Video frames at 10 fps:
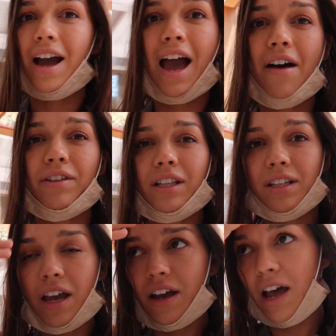I
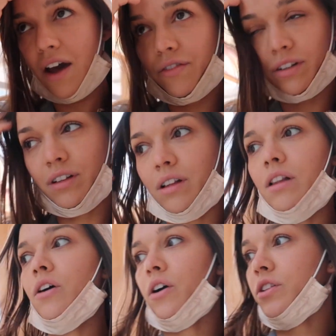haven't
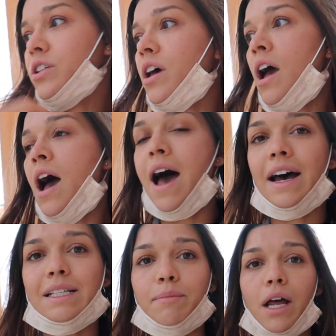looked
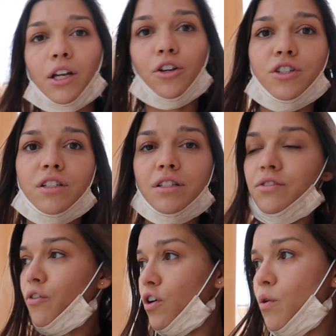at Mango
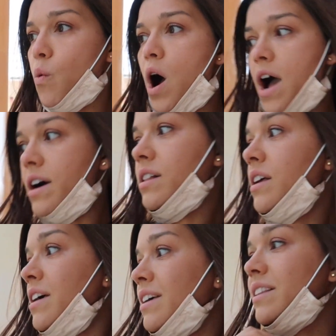jeans for a while.
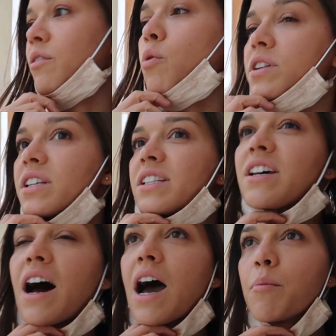There was a
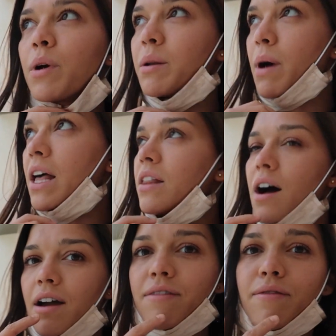time in my
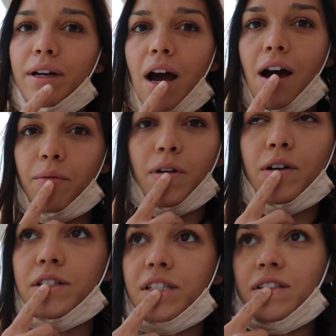life when I was